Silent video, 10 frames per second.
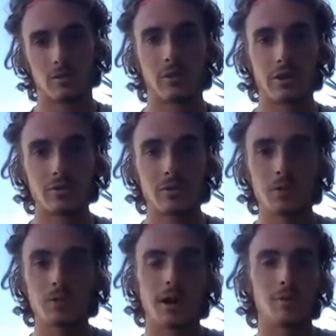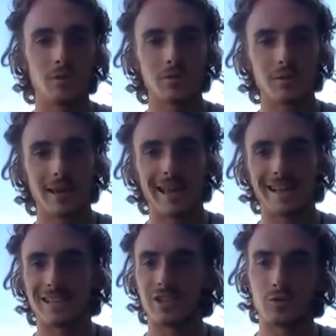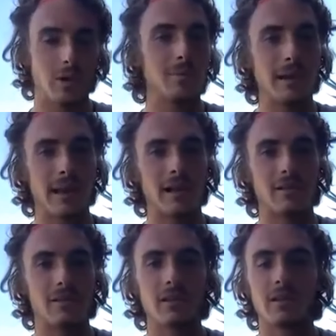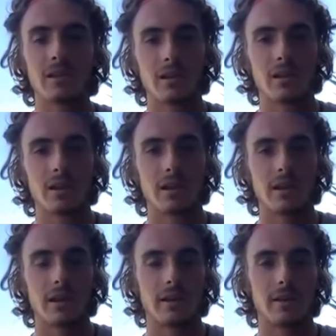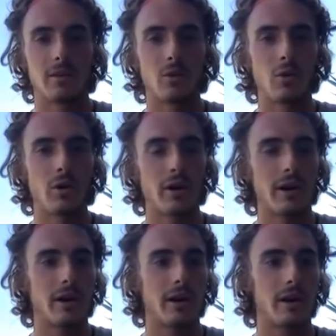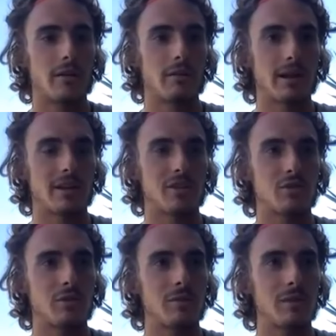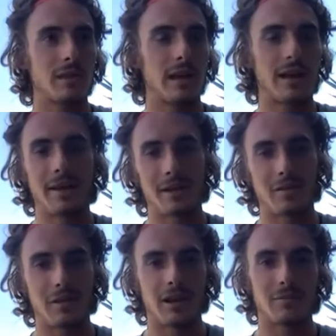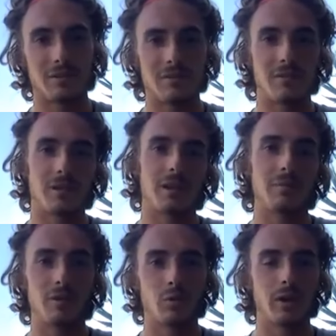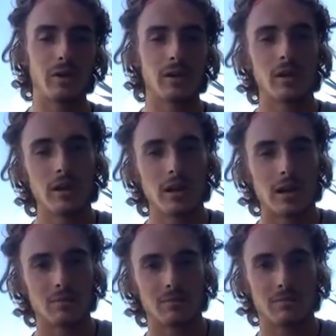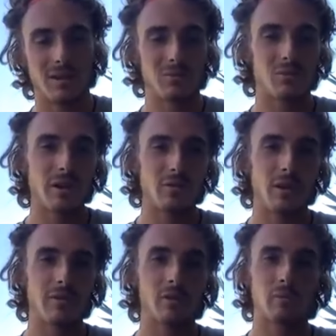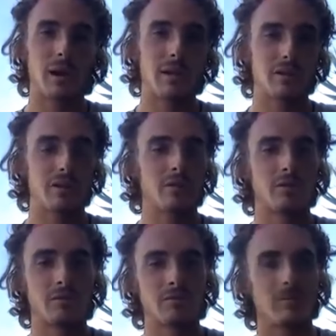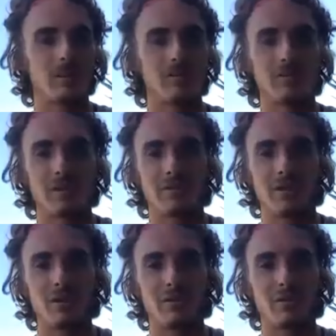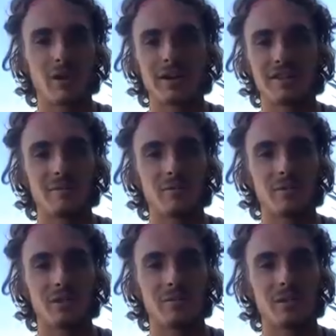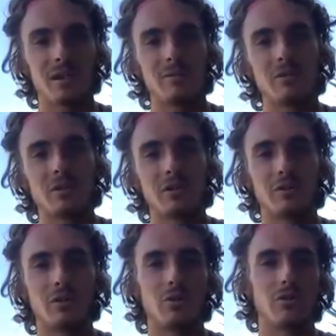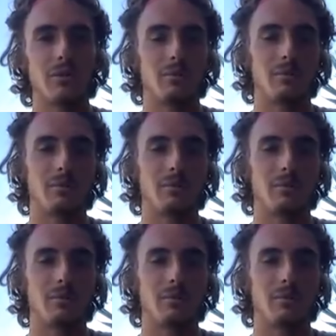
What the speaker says: to be honest with you, I'm not extremely healthy and nor extremely unhealthy. I'm something in between. I'm trying to have a good balance. You know, if I go for ice cream or something, I'm not going to go